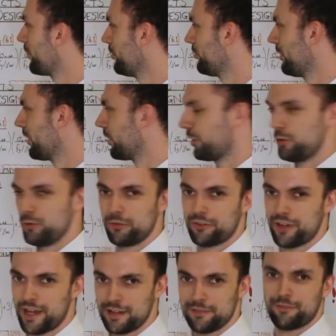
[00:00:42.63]
which includes
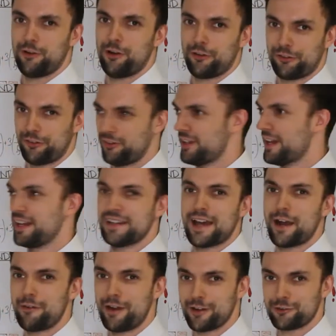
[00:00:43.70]
any forces in any
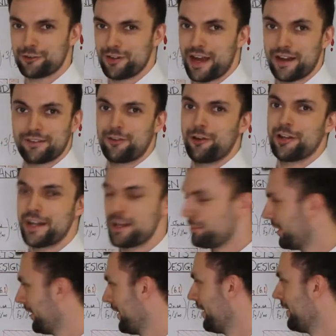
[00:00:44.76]
direction acting on any
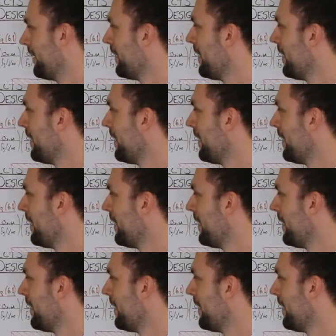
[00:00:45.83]
plane.